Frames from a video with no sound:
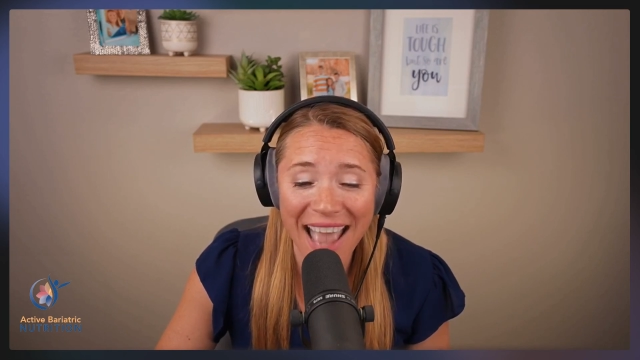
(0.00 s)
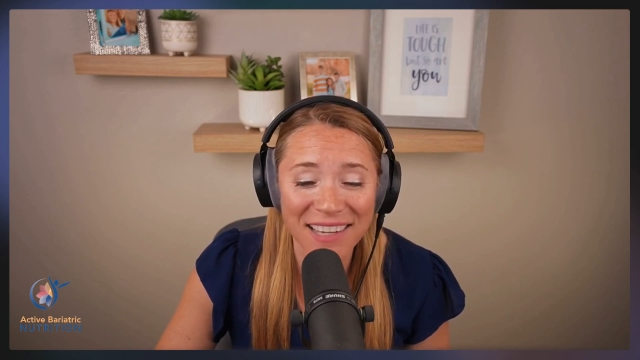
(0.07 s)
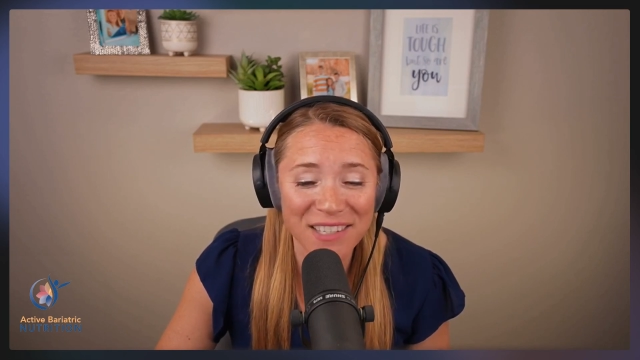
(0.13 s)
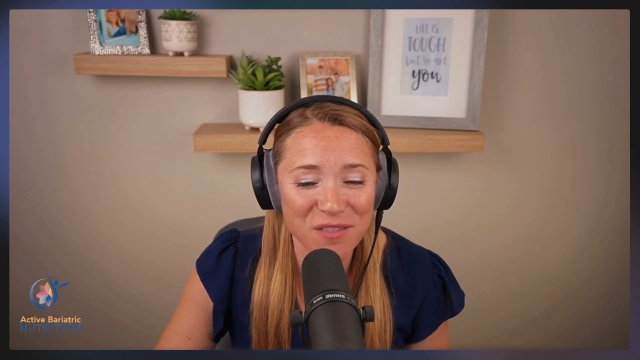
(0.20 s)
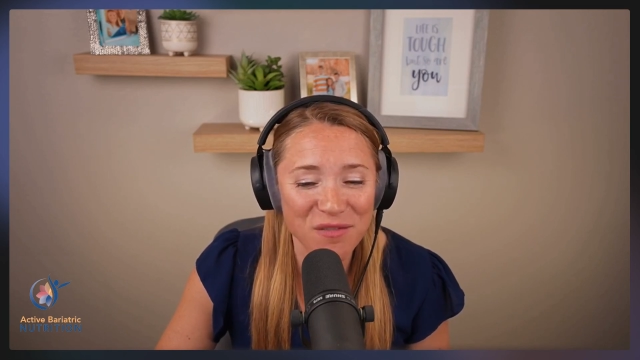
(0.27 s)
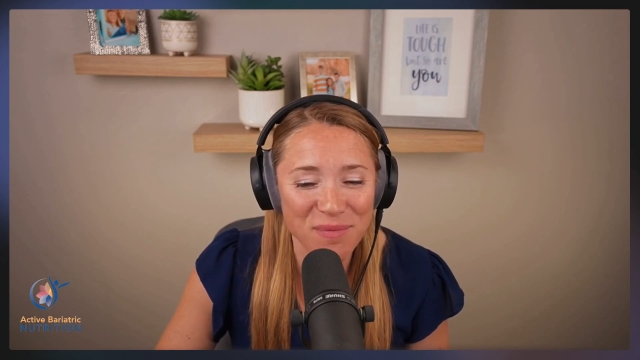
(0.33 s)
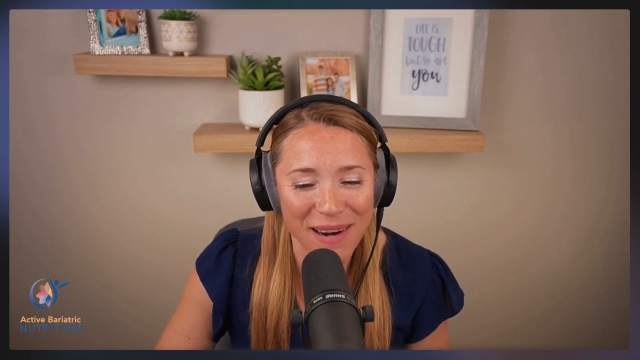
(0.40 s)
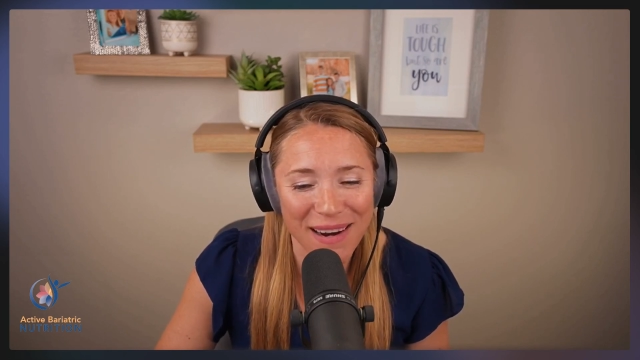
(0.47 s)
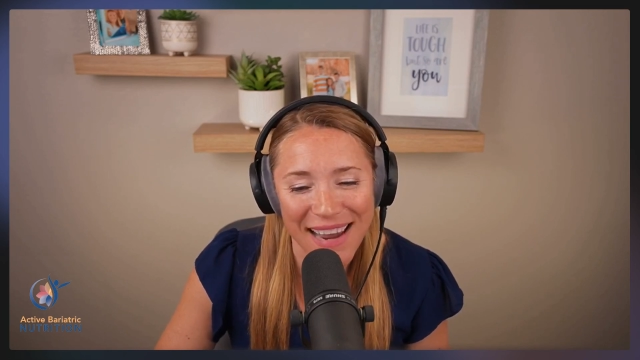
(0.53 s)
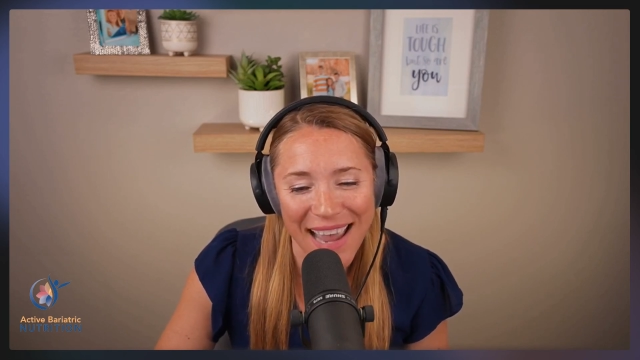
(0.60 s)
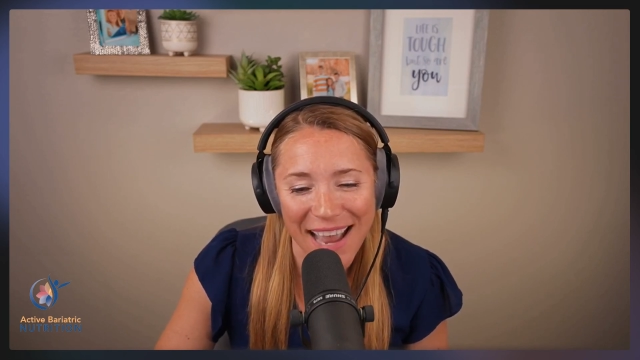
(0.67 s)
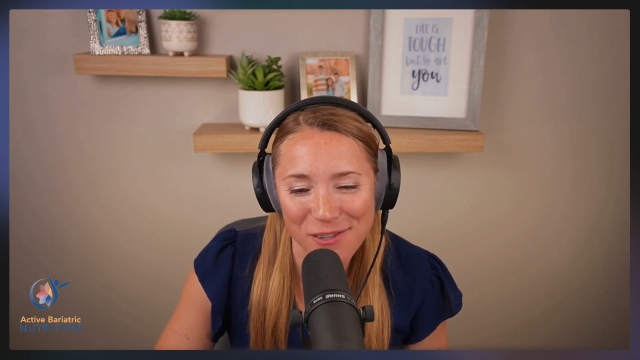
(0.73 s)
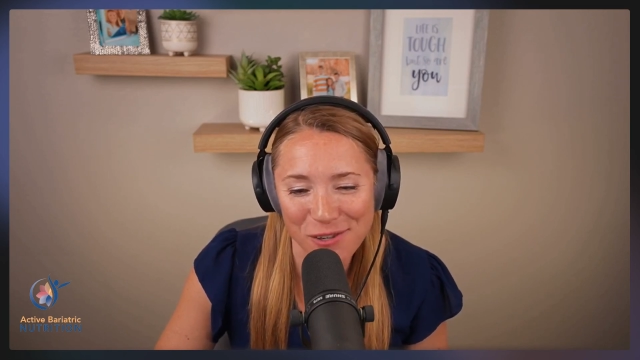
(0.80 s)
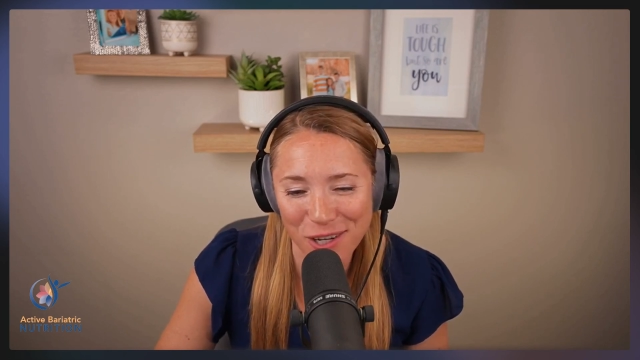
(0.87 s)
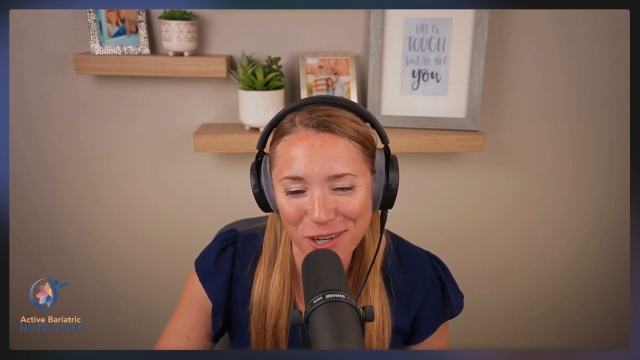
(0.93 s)

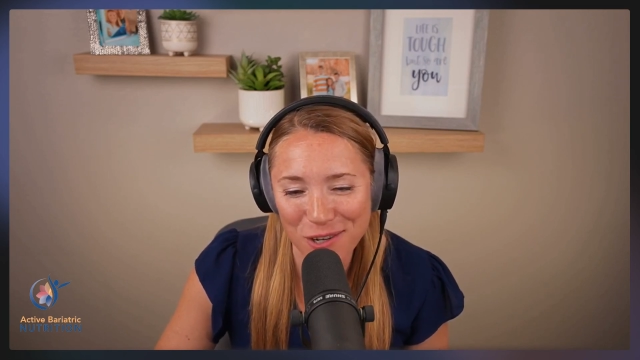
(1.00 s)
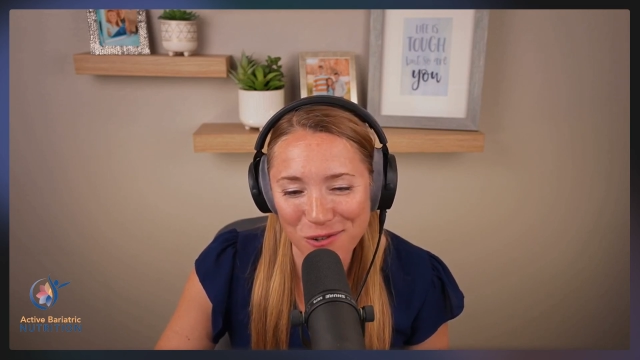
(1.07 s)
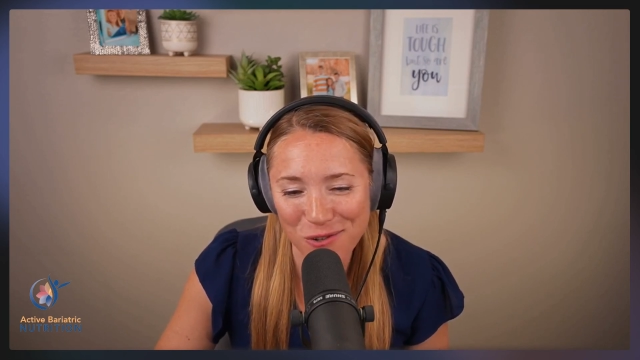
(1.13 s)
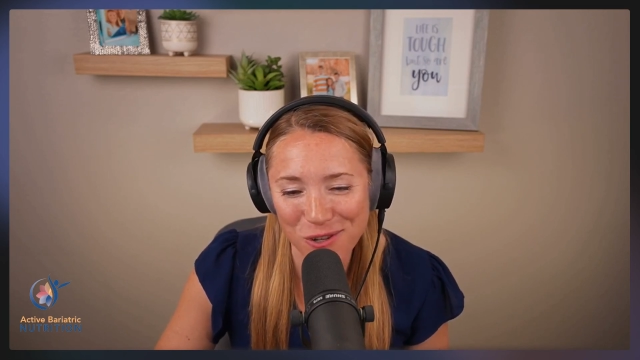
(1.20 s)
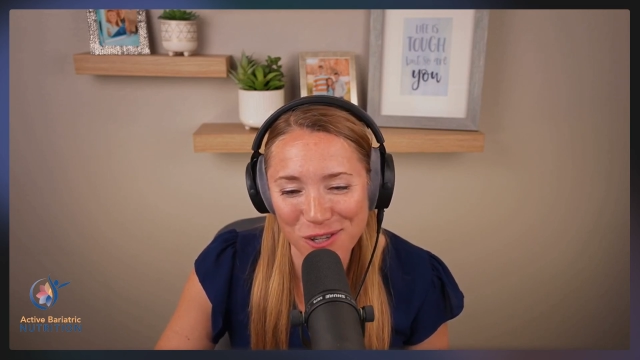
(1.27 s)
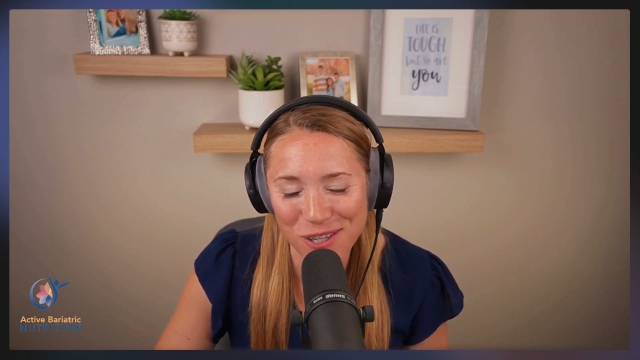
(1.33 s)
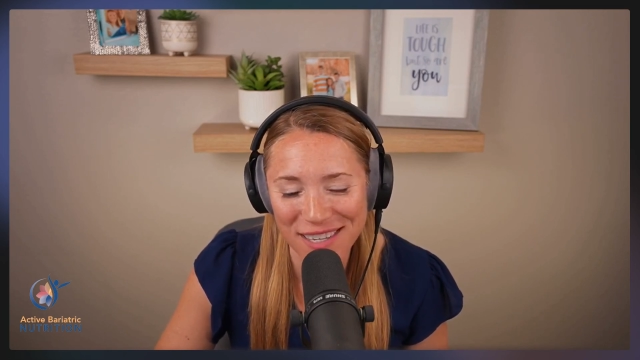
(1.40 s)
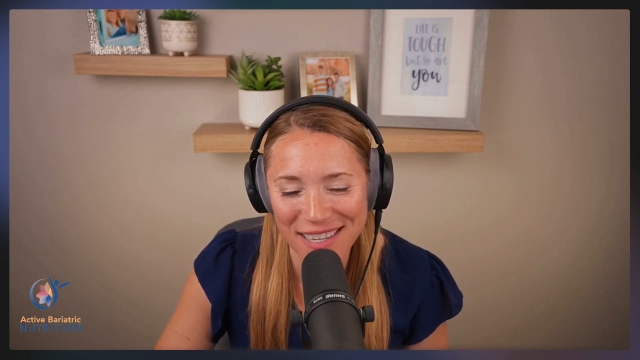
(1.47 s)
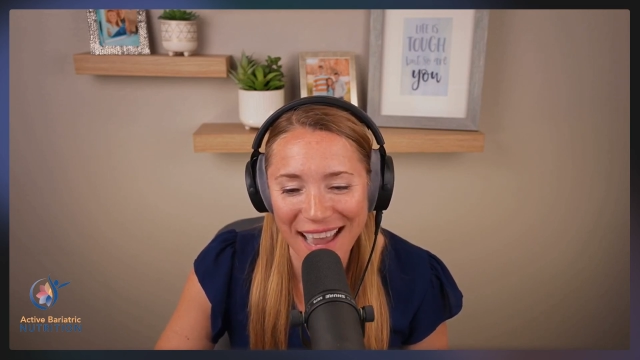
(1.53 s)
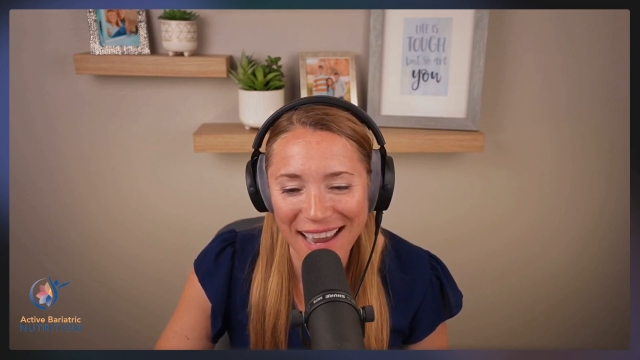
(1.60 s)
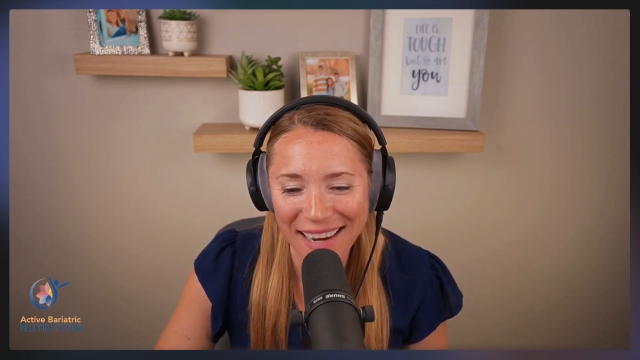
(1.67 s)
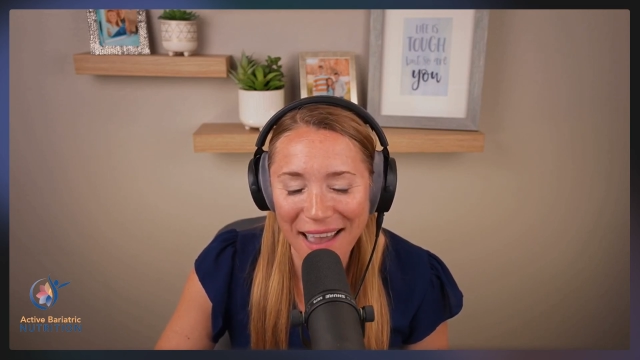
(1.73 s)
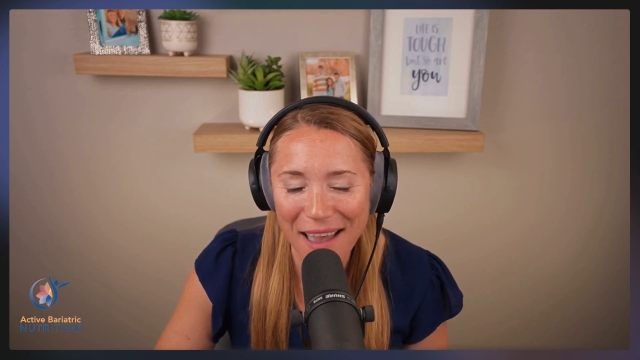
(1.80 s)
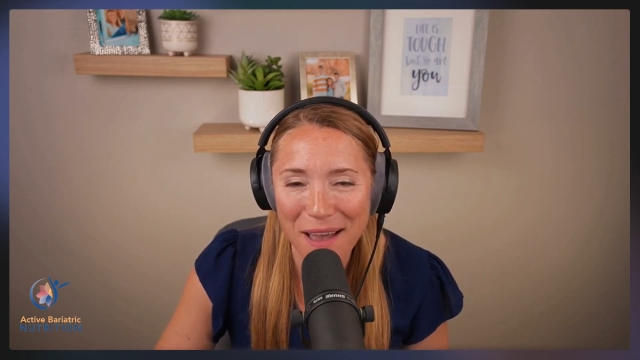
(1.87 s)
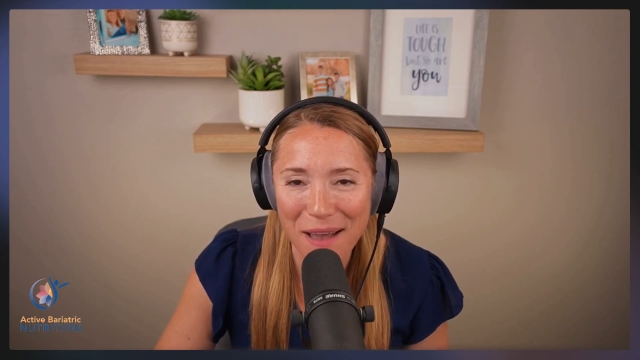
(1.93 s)

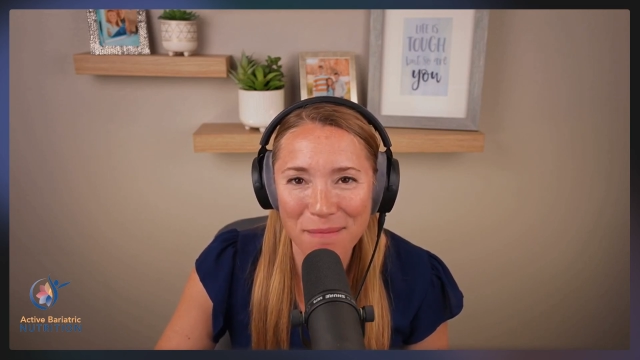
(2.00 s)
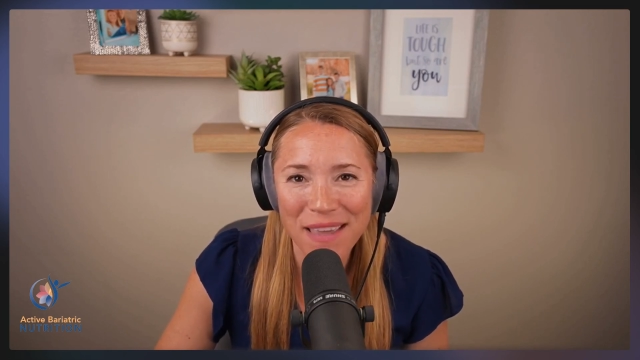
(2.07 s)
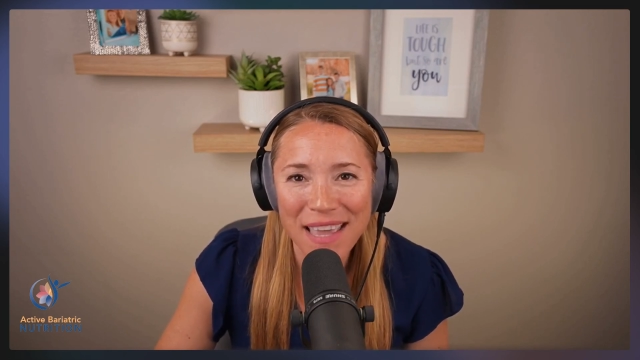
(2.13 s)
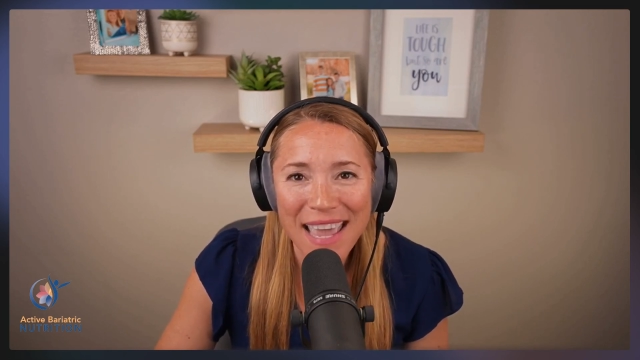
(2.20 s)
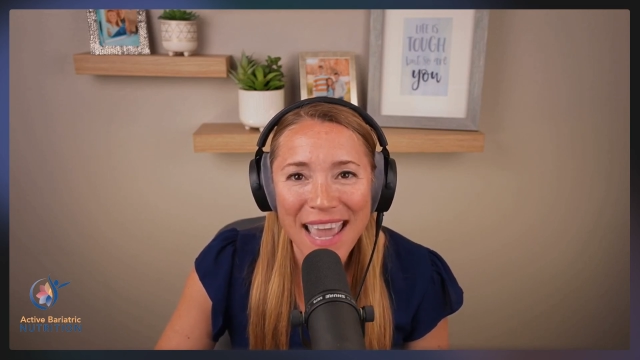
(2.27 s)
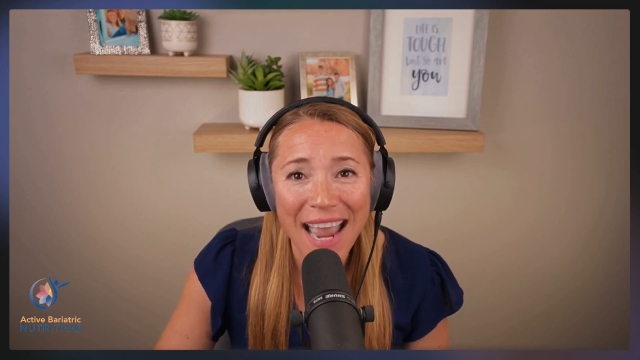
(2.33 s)
activebariatricnutrition.com,